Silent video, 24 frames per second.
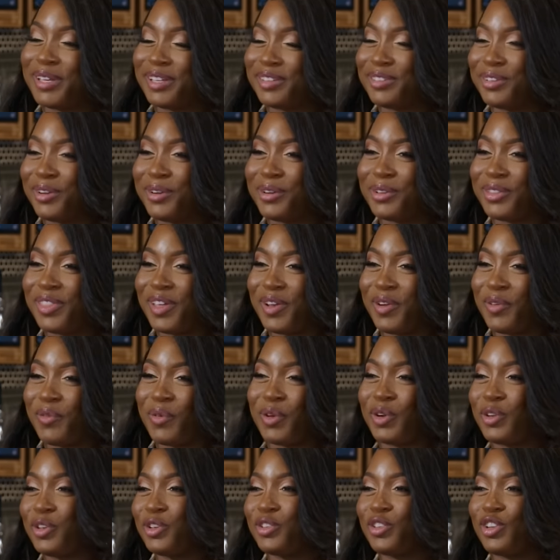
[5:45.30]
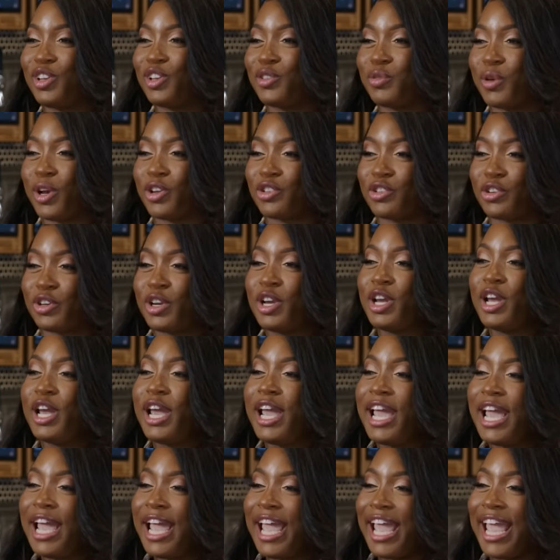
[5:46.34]
being told that we don't use a dishwasher. Yeah,
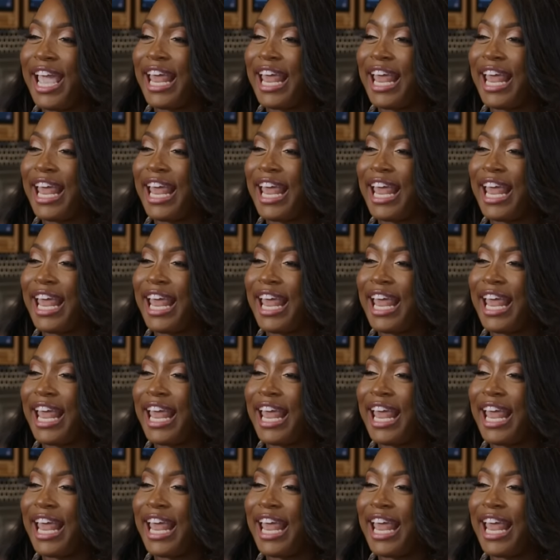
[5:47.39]
wash them.